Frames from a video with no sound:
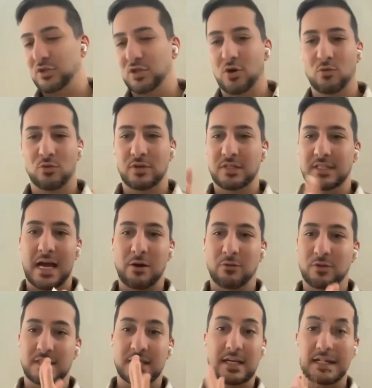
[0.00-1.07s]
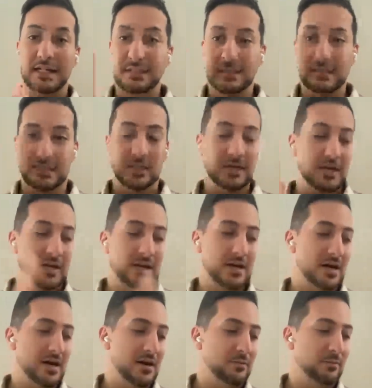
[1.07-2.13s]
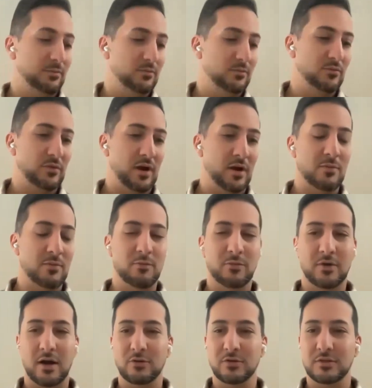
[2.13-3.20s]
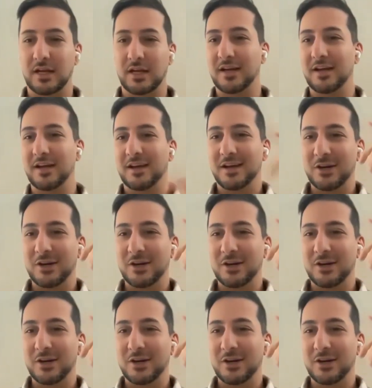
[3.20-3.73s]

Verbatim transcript: So that was it. I remember I was like